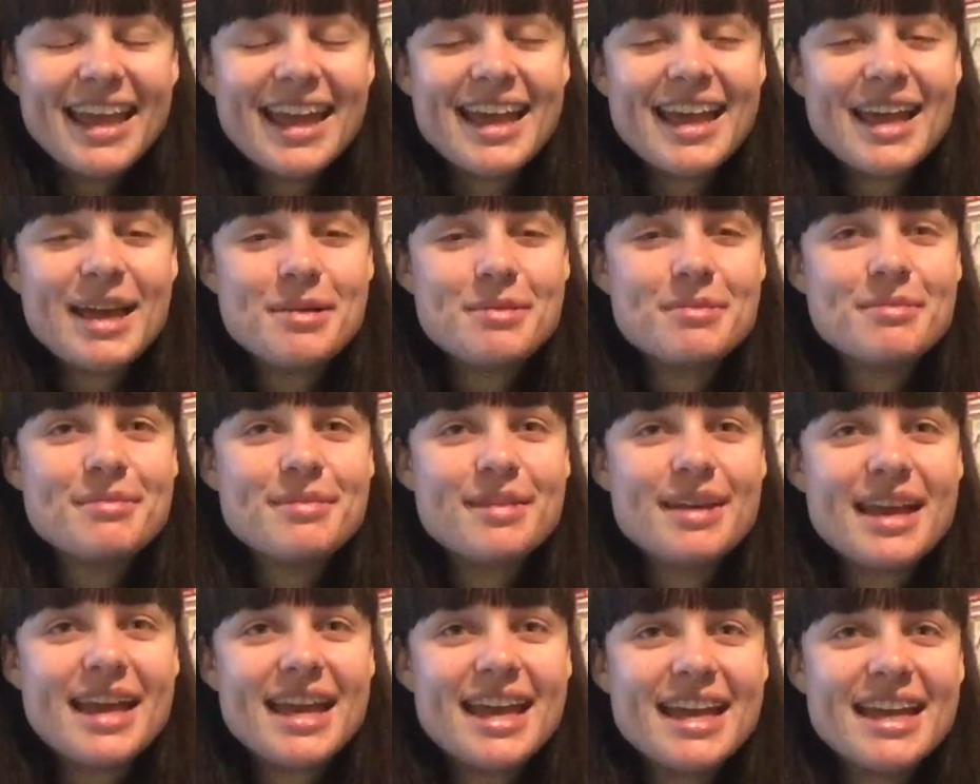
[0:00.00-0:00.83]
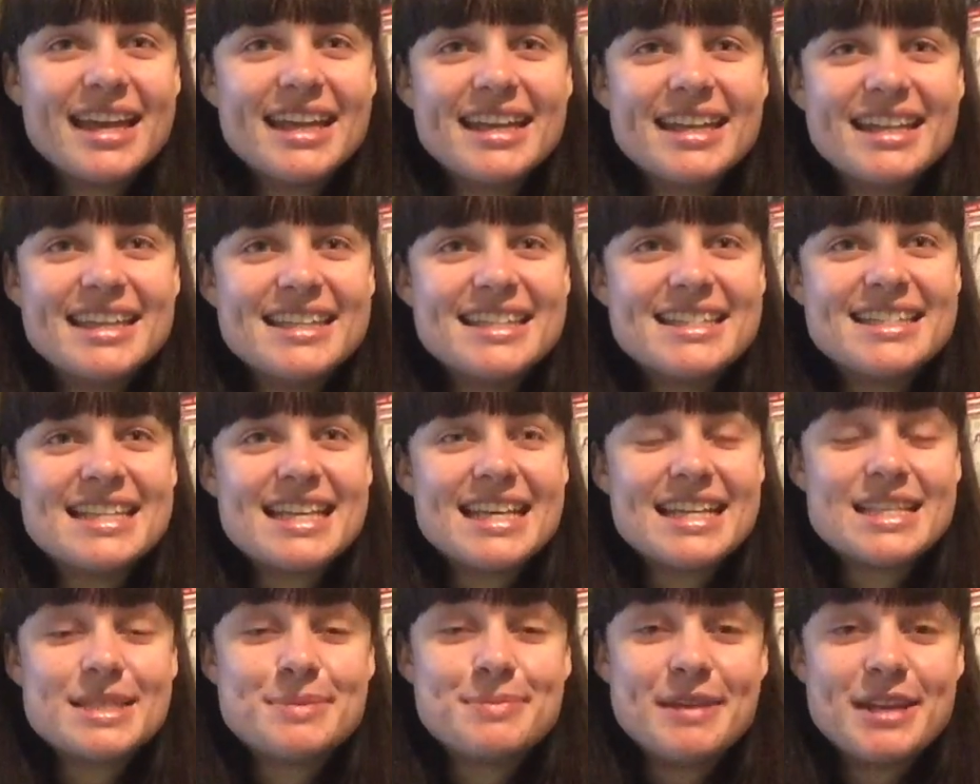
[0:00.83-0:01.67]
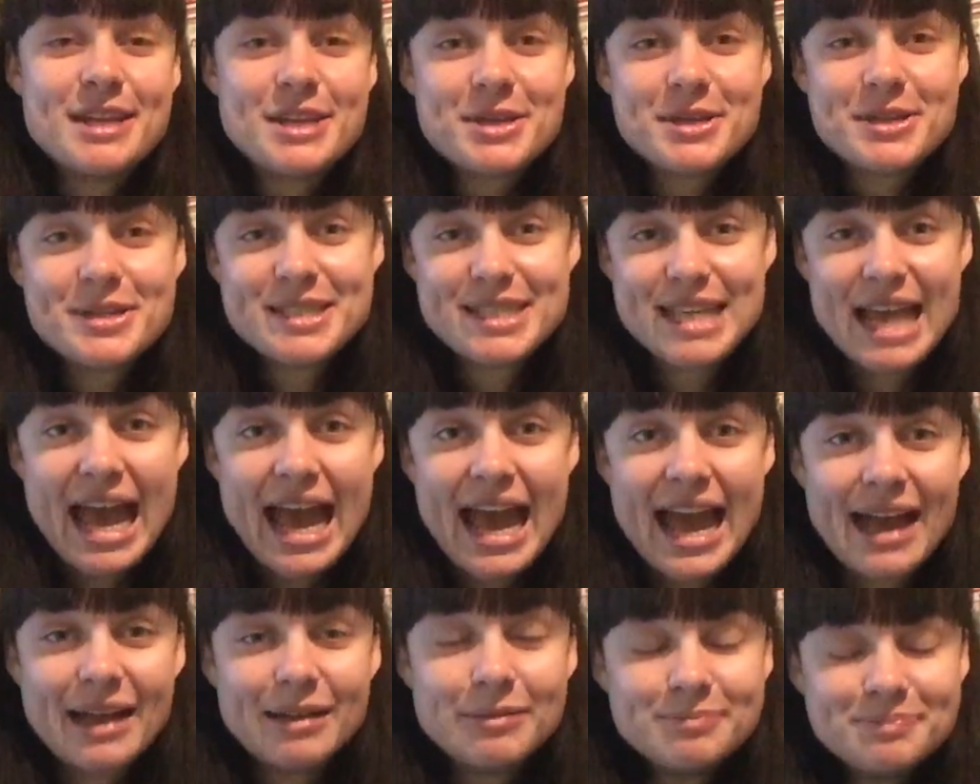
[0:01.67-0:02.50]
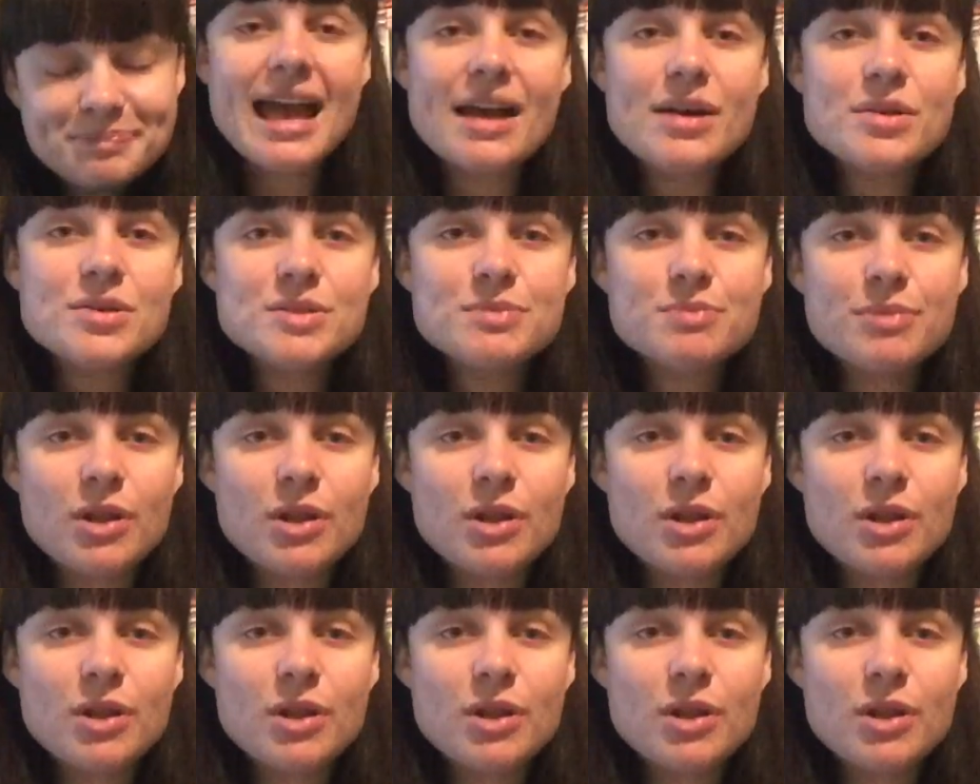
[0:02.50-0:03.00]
And it's been a good time. OWLS